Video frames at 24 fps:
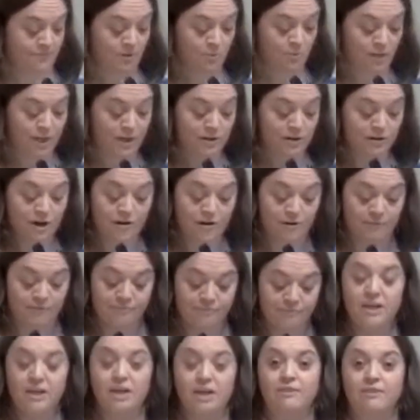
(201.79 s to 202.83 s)
We don't know.
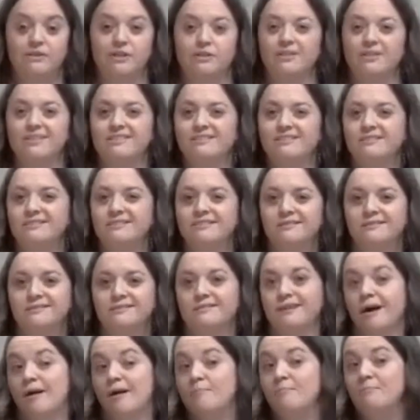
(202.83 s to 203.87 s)
There is
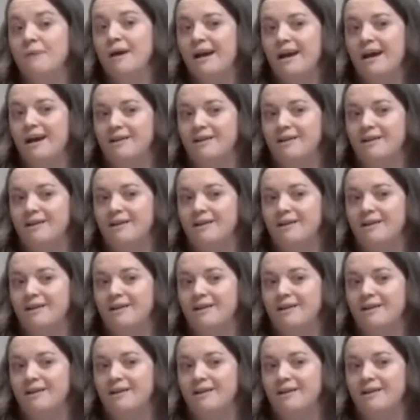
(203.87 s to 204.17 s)
some